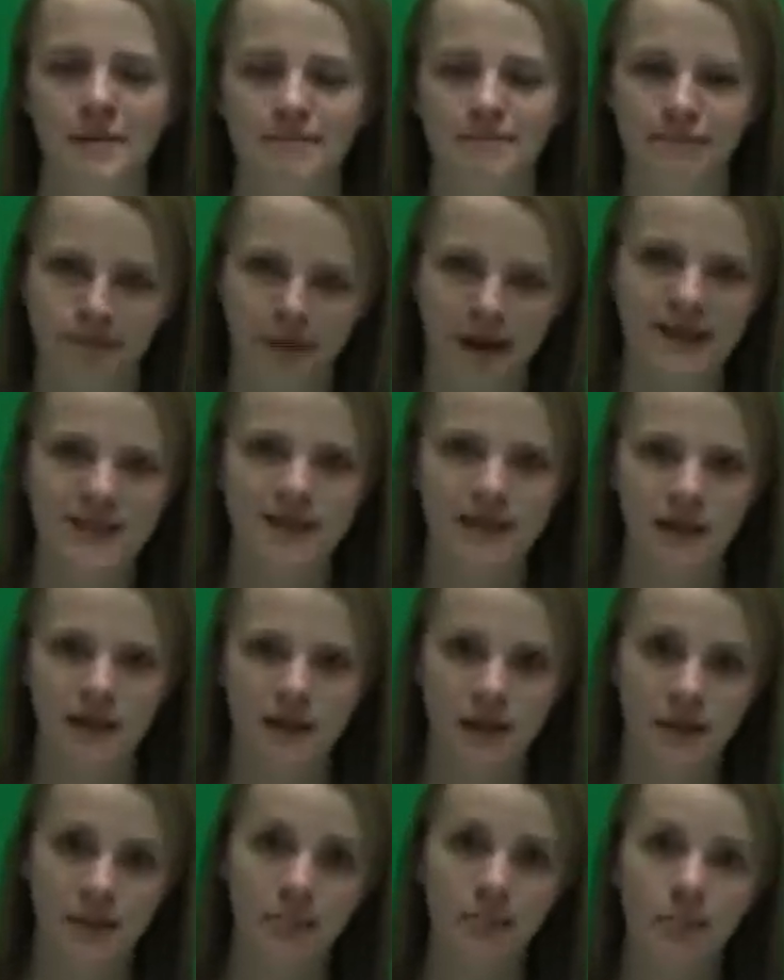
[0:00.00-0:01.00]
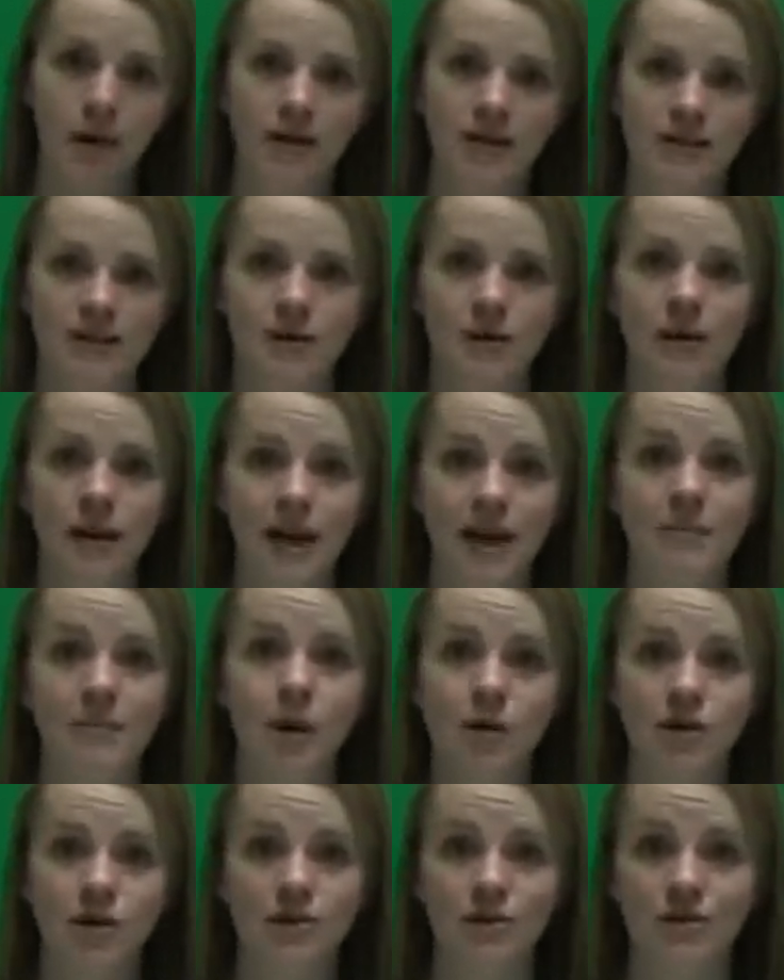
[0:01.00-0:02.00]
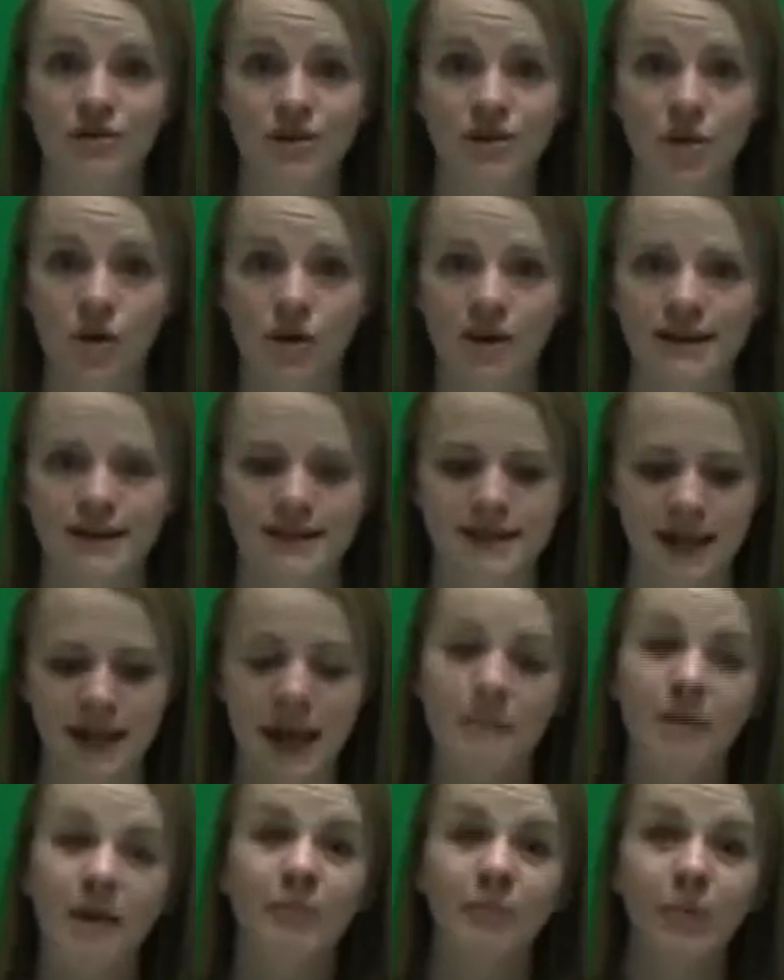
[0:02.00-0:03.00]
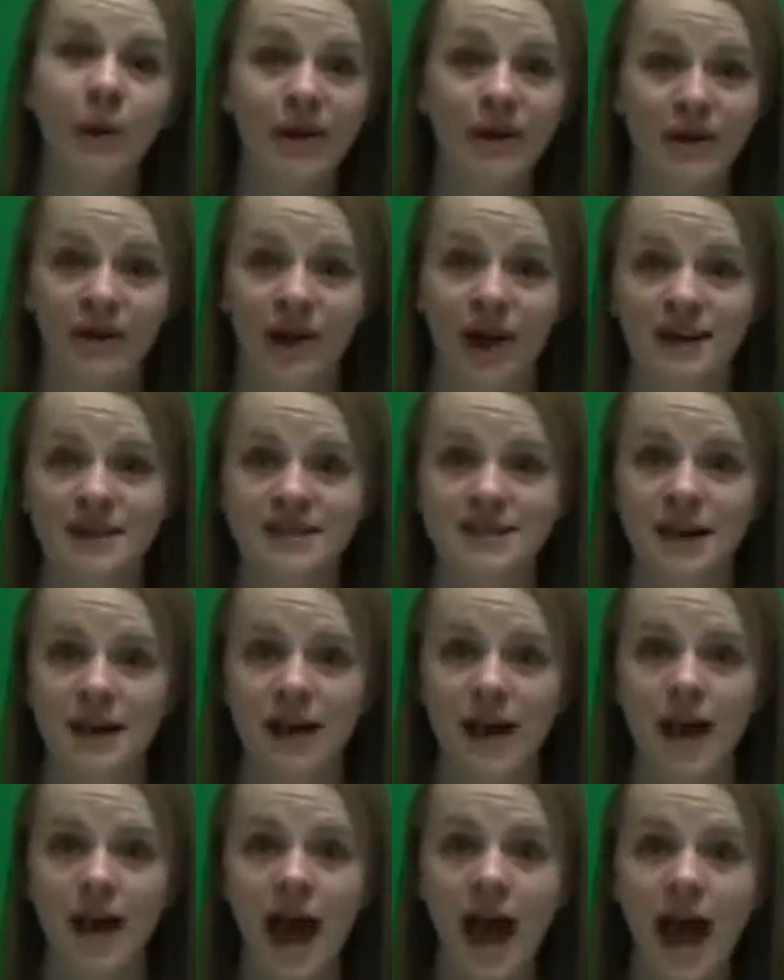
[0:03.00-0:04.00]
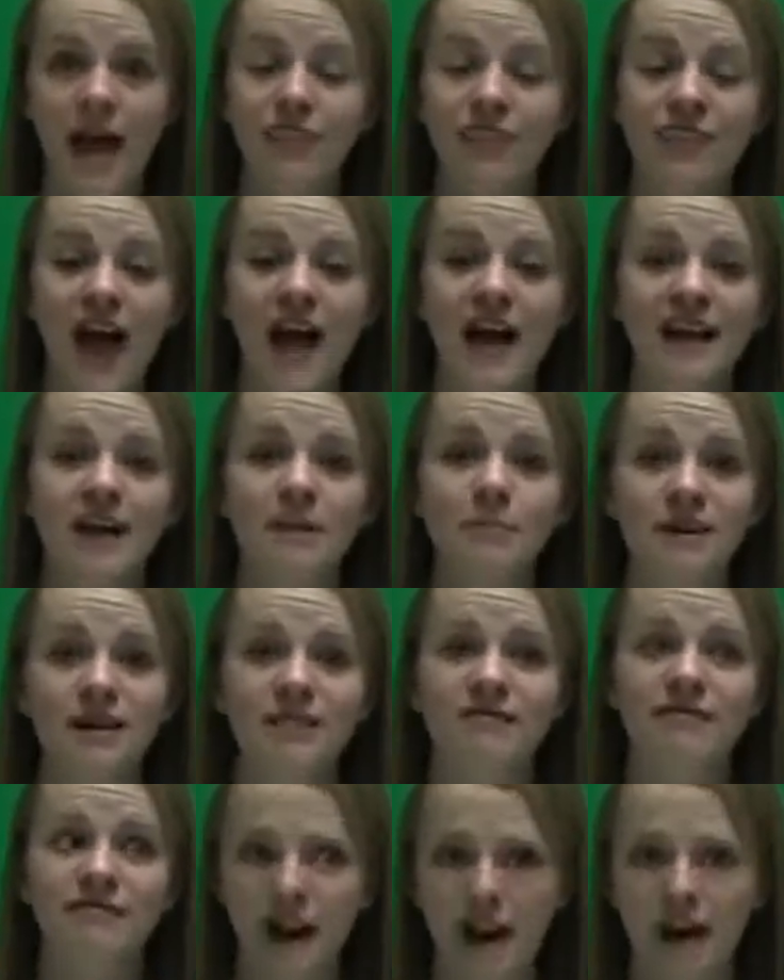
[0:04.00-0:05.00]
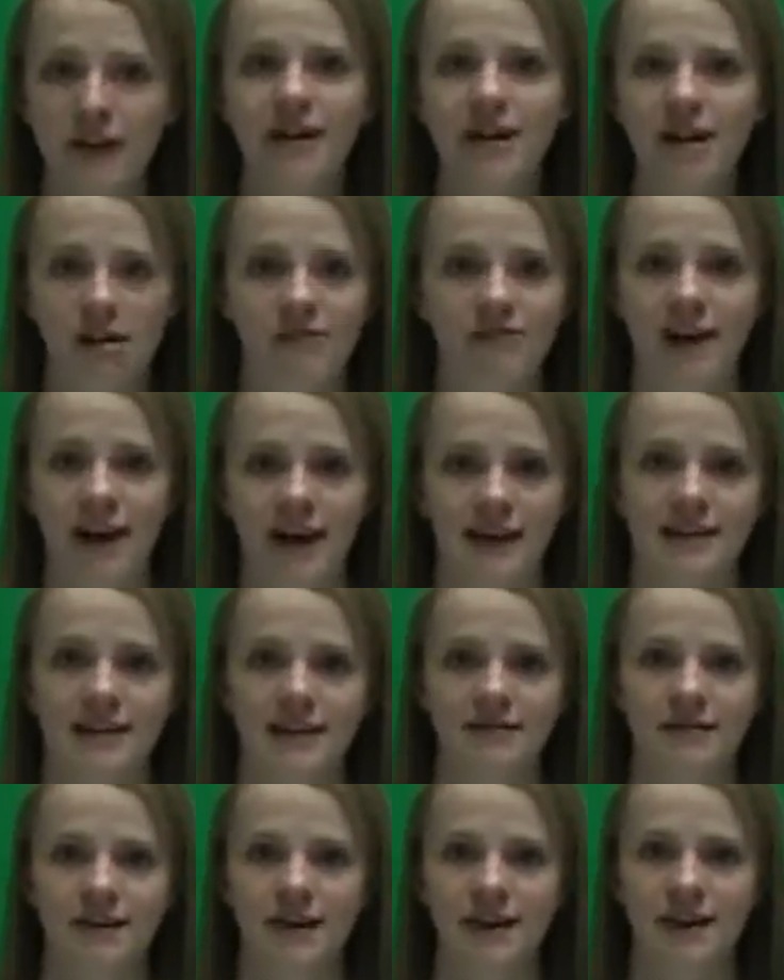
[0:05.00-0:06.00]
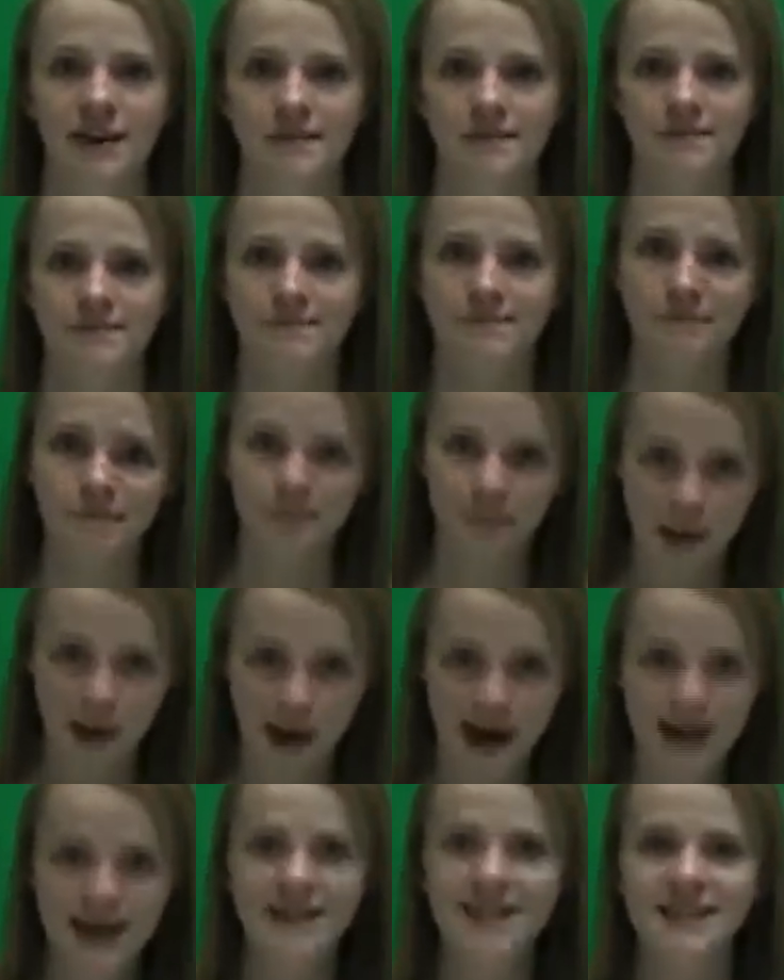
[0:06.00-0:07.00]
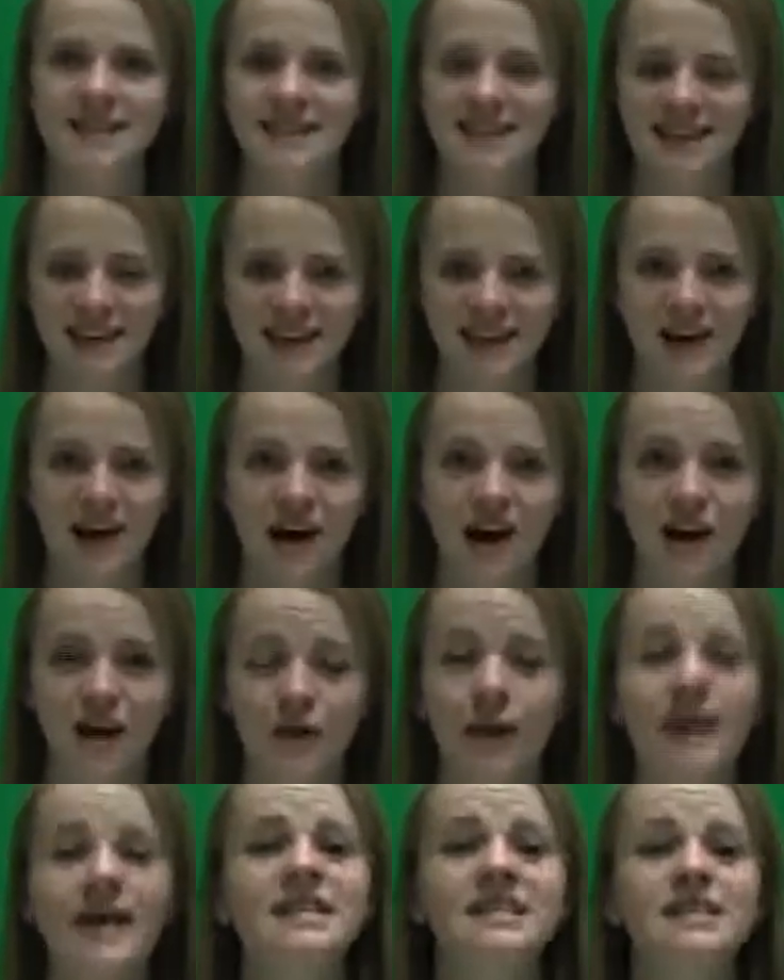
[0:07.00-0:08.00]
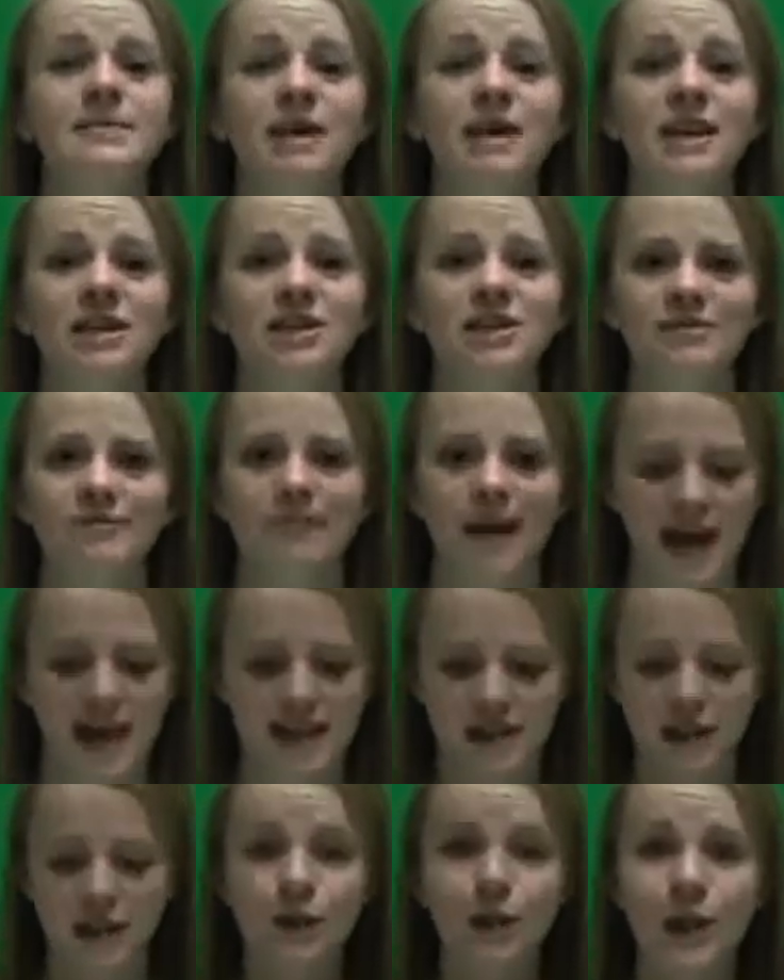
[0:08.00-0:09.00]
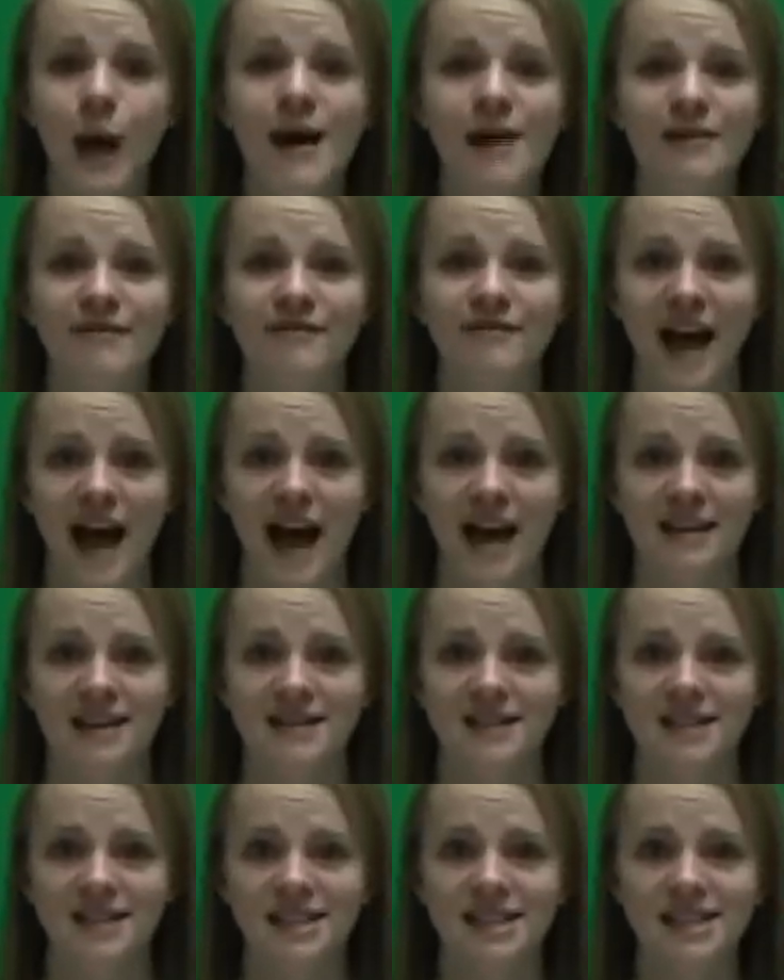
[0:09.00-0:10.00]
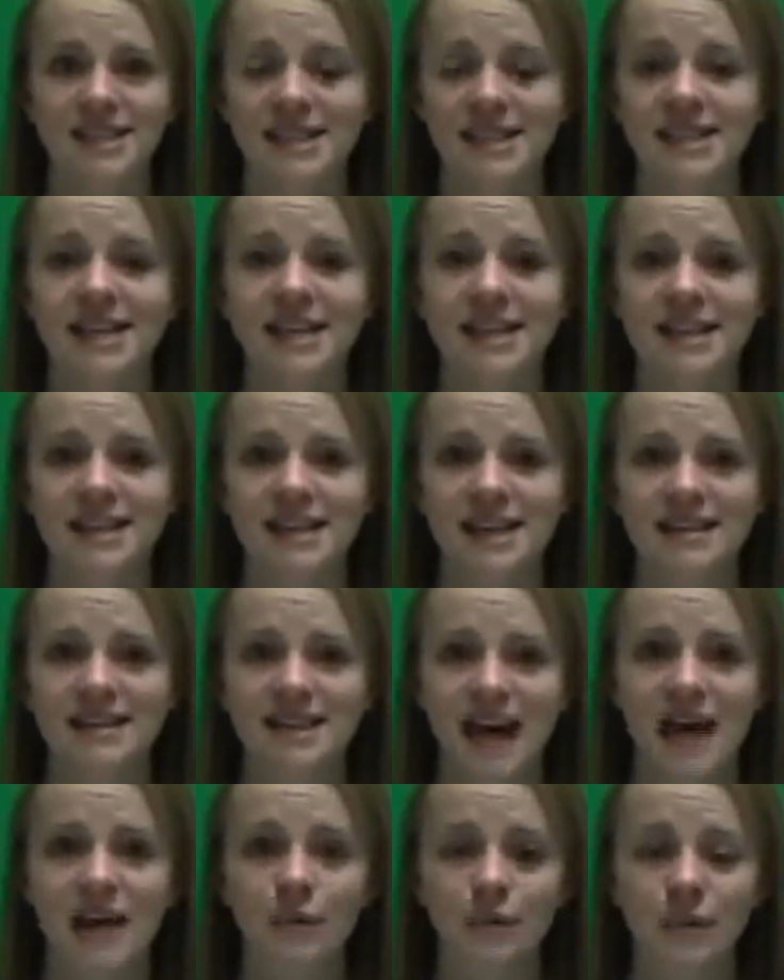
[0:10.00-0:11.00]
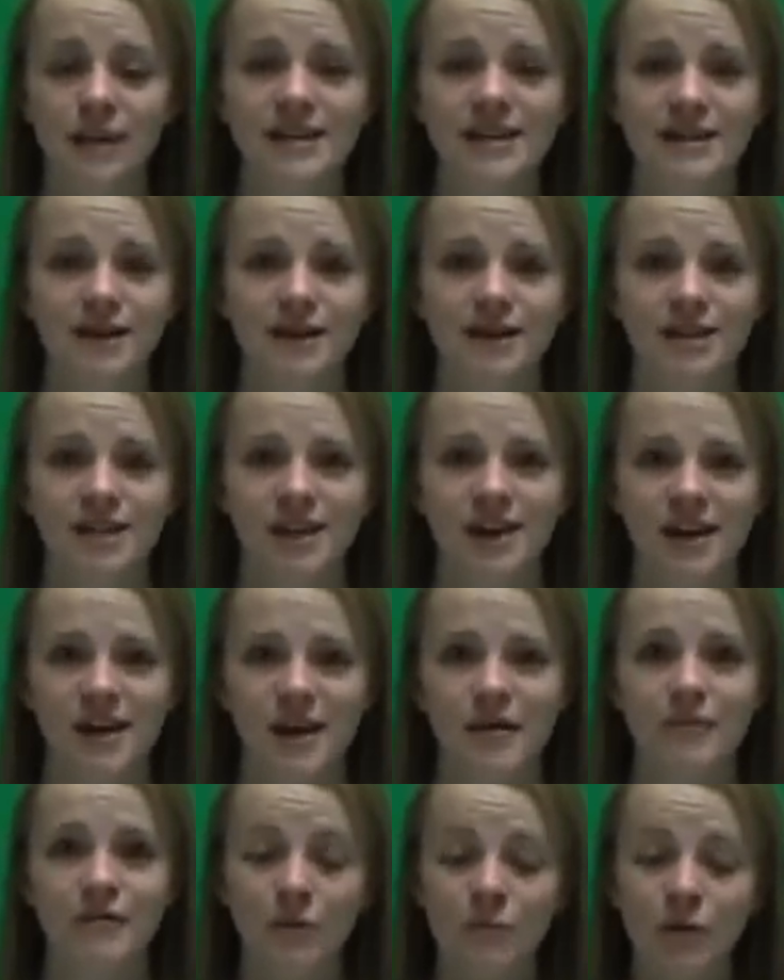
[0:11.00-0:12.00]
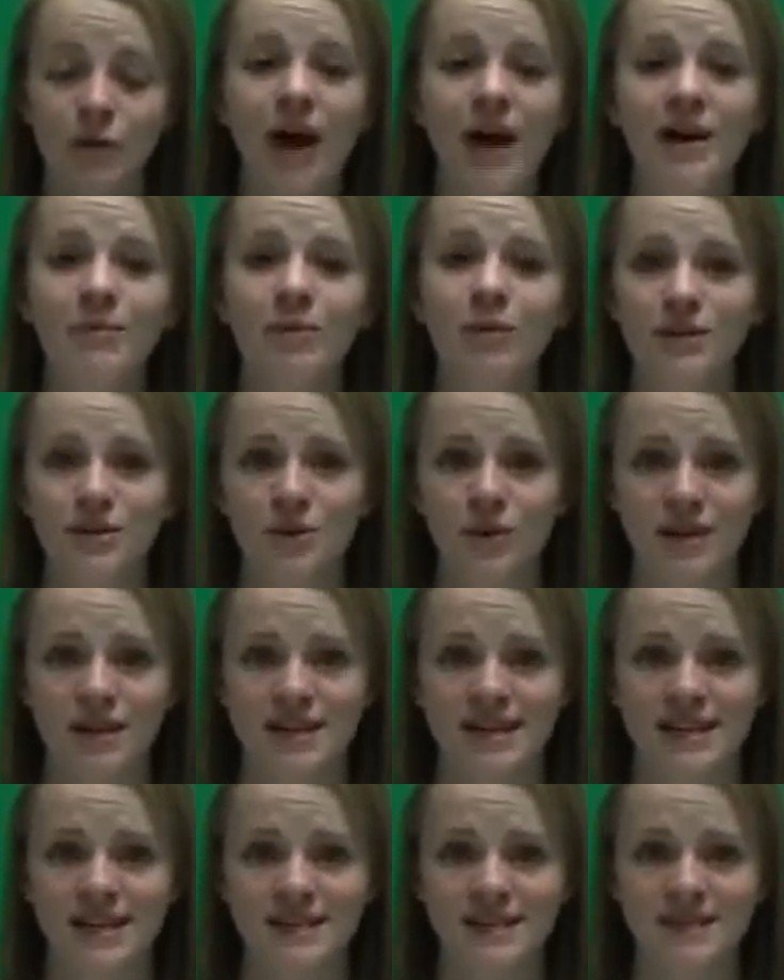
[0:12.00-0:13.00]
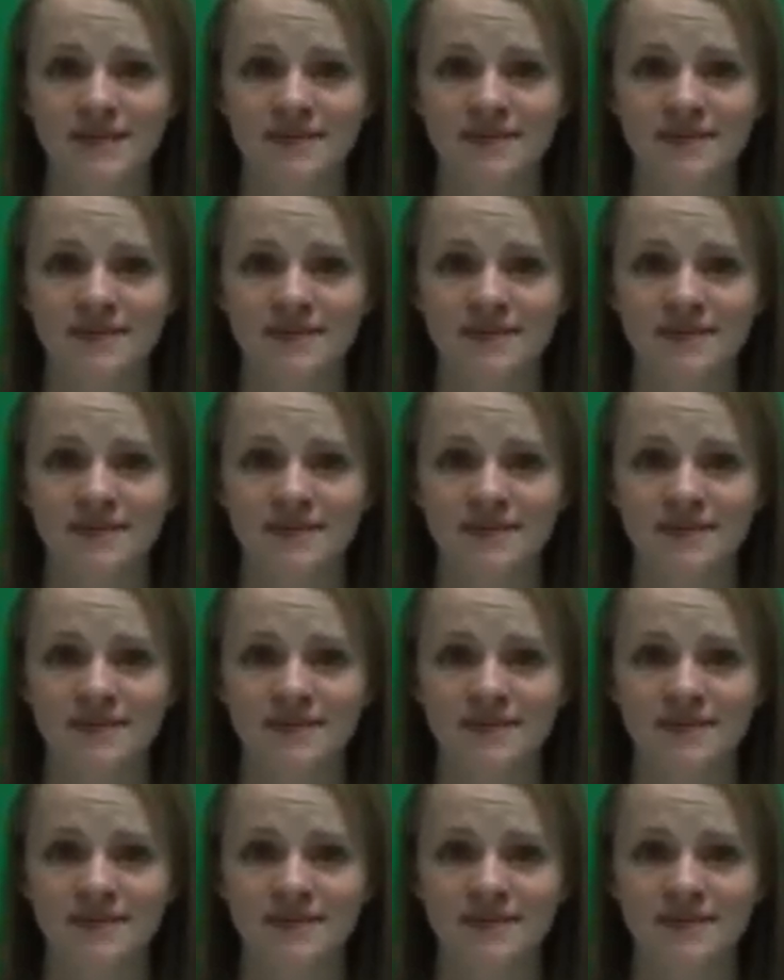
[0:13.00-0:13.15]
basically personal and emotional stories to get my point across, and that can be very effective. But a great speech has a lot of facts, statistics, and research from credible sources.